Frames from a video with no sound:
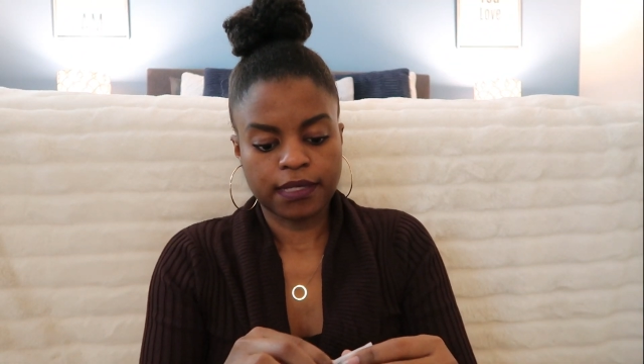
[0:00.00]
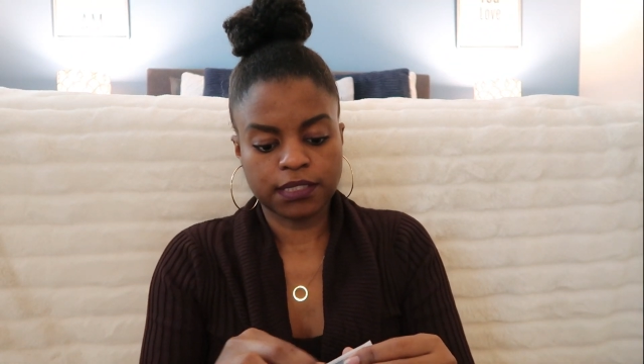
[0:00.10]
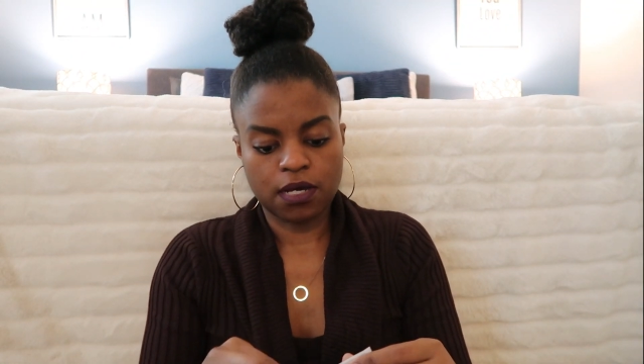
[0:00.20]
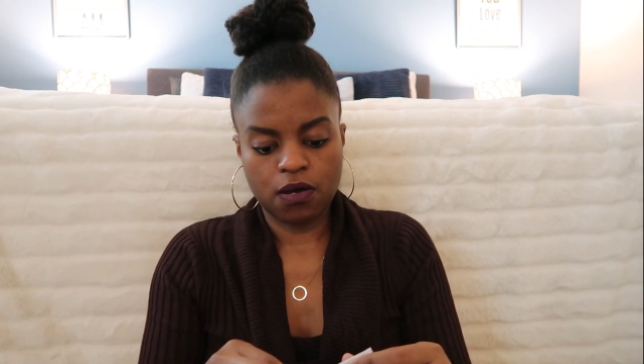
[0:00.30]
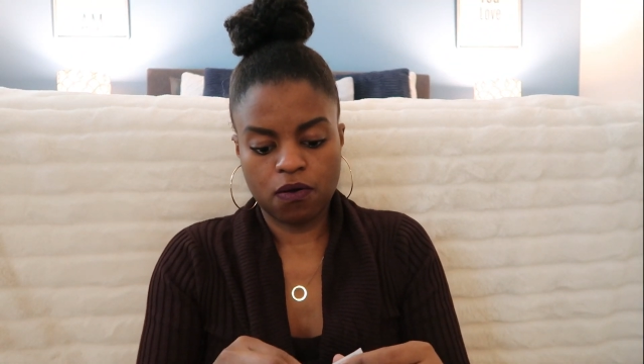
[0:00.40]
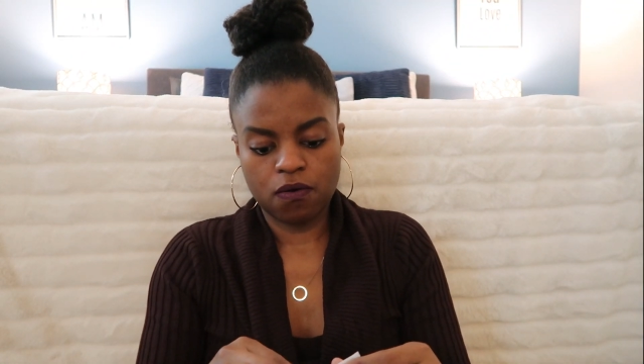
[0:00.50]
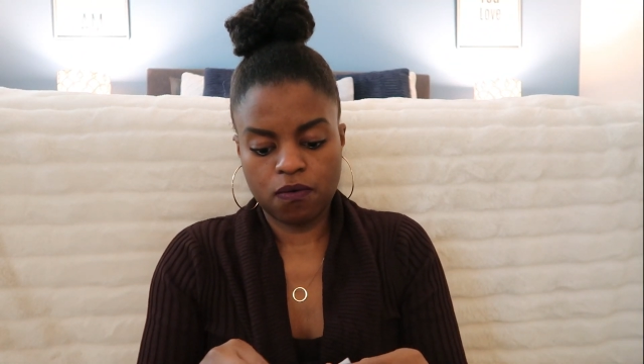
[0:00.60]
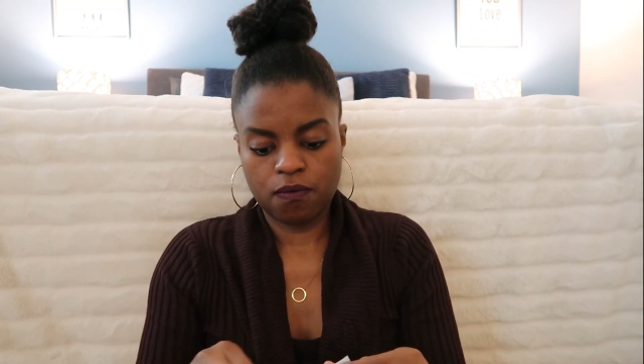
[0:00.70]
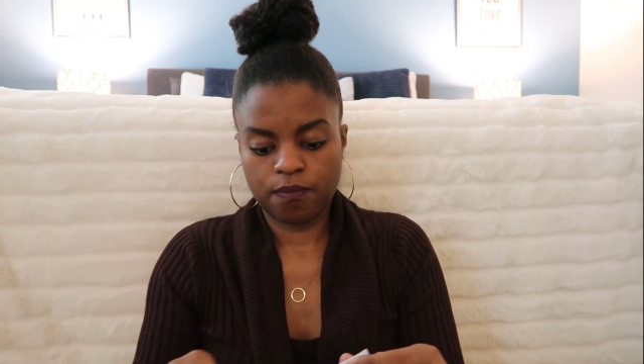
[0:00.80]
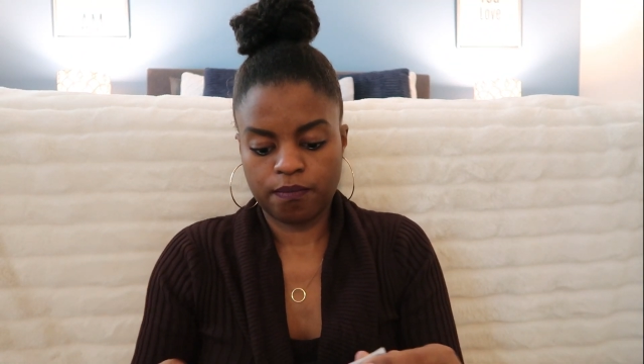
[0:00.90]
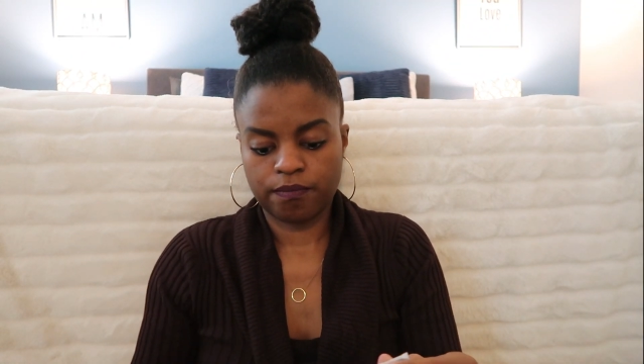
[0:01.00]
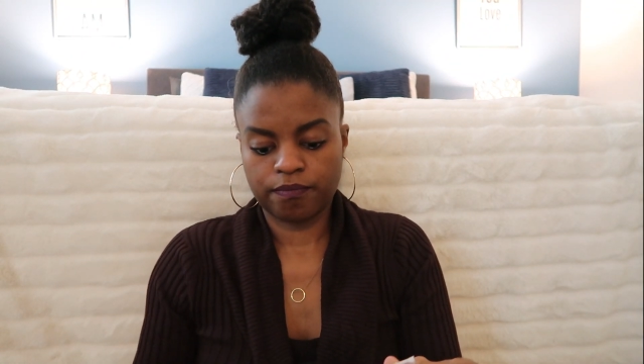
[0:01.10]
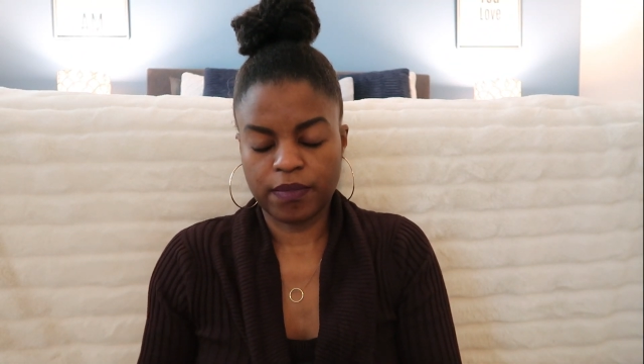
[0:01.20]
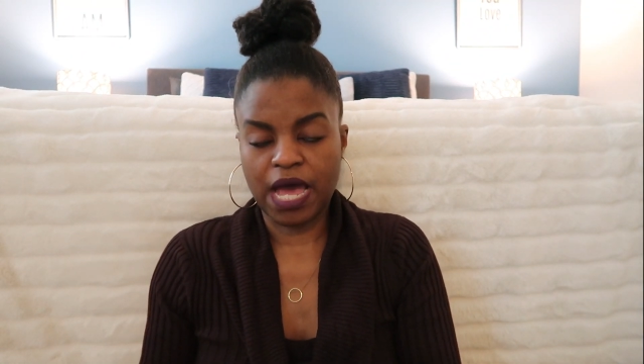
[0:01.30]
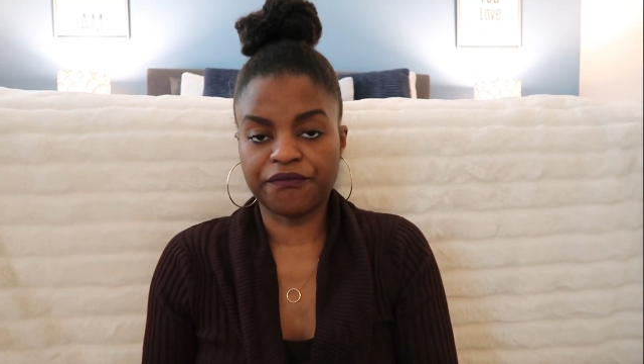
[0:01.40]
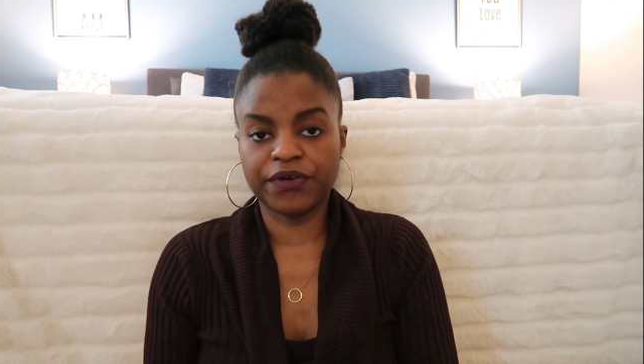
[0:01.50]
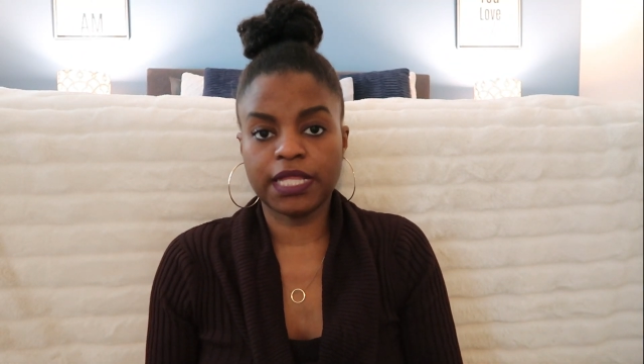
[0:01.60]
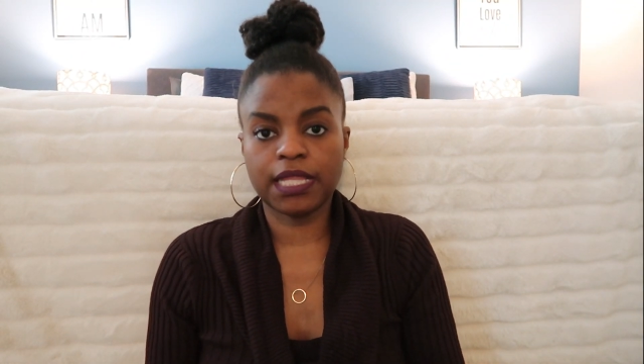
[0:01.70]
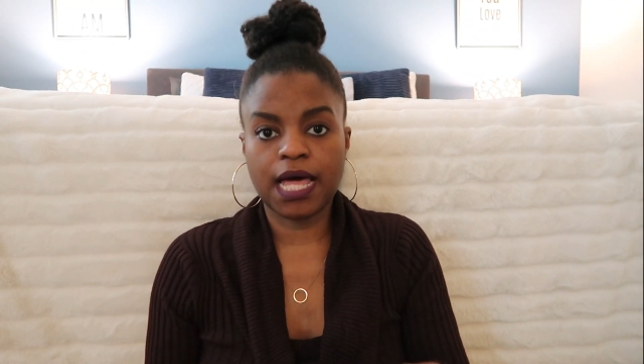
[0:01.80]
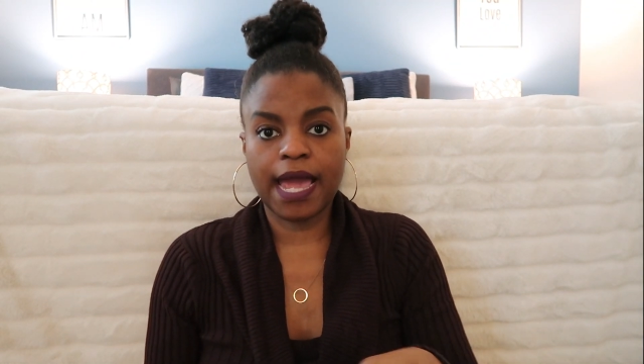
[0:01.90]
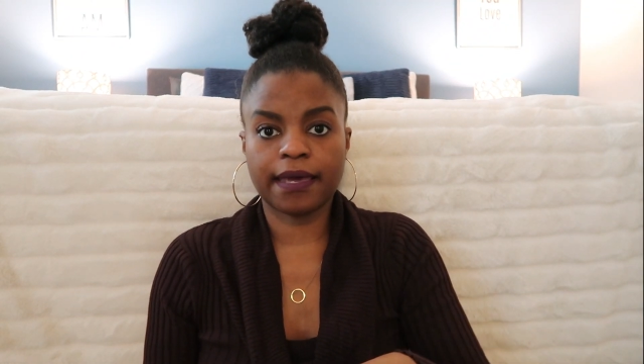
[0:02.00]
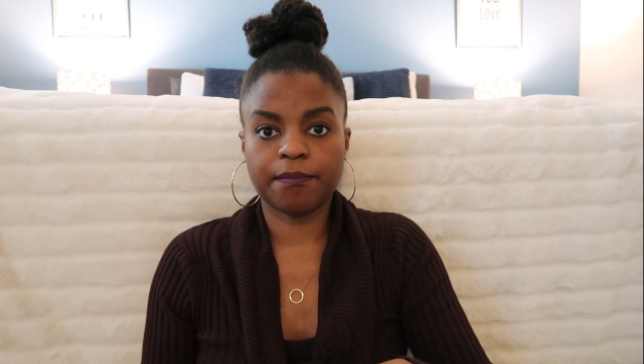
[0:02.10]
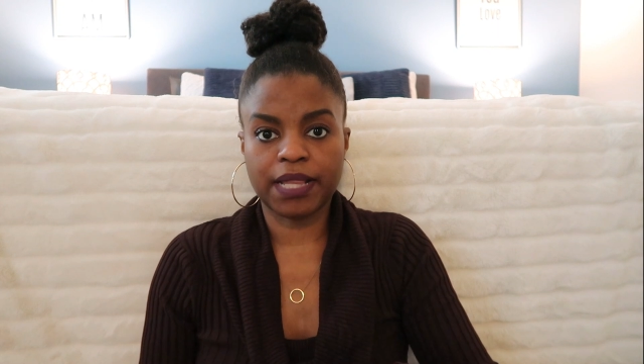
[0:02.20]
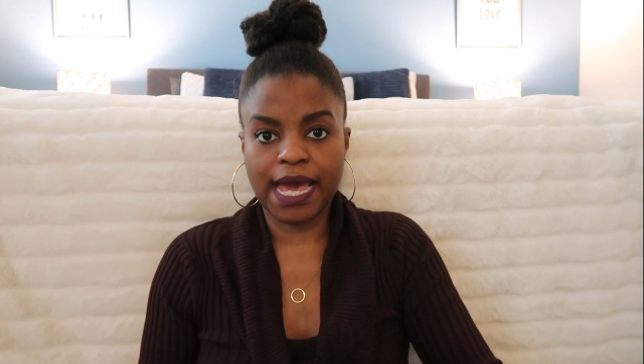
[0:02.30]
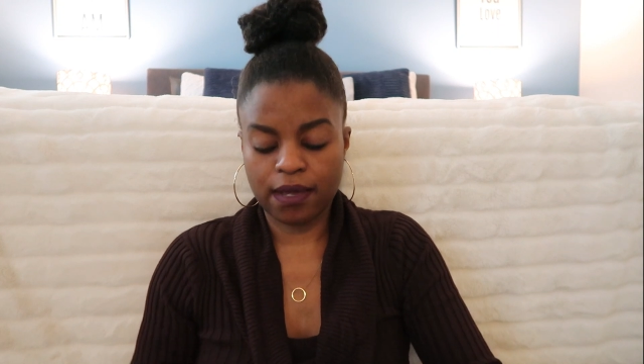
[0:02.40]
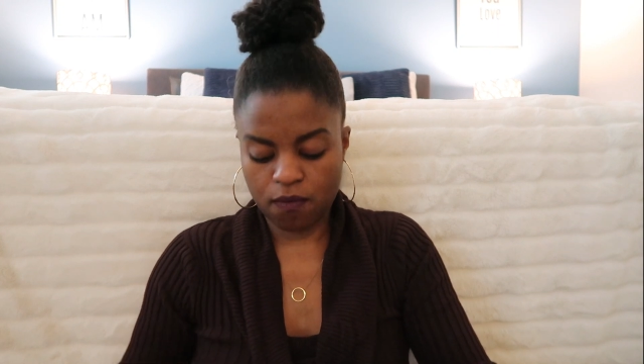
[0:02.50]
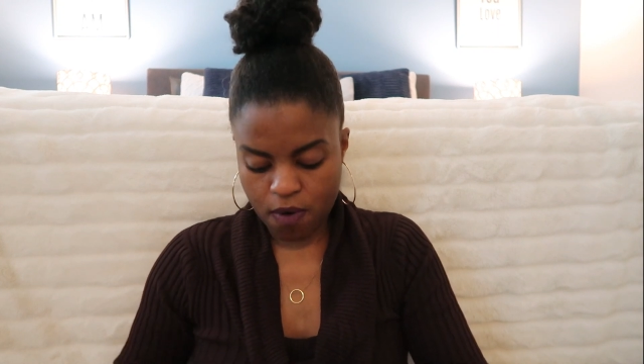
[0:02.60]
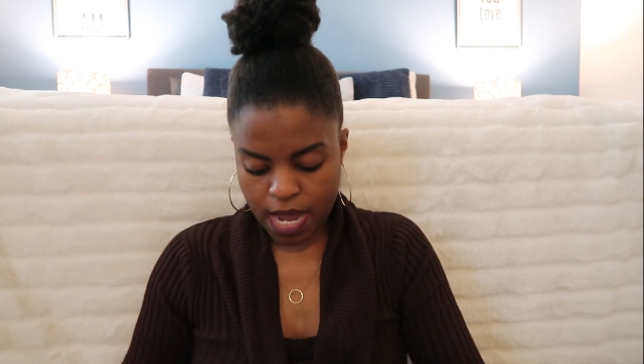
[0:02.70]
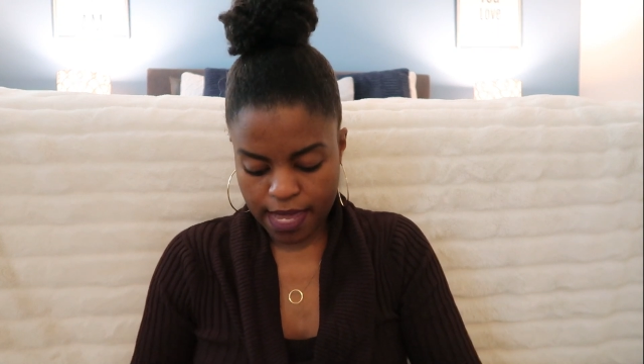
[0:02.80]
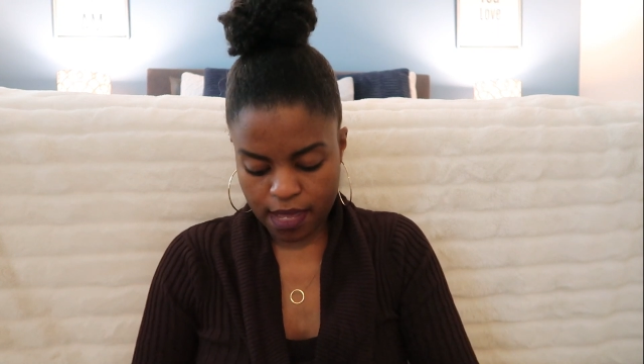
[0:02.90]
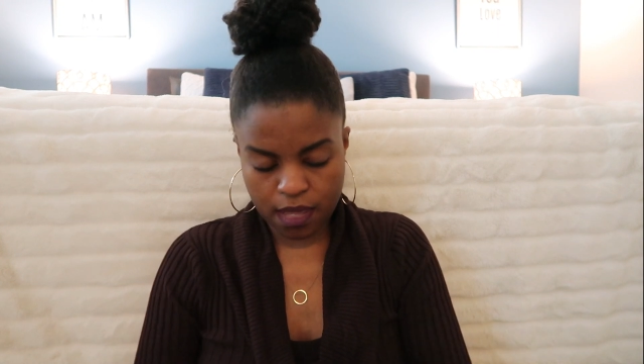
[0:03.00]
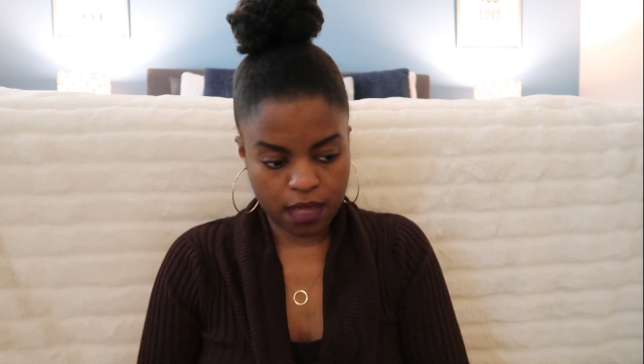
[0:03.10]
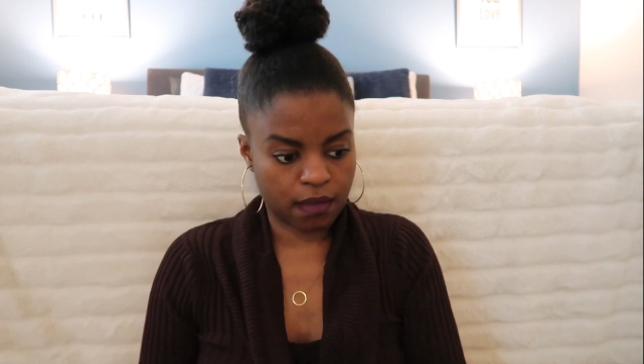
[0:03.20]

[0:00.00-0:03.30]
So I really like black and white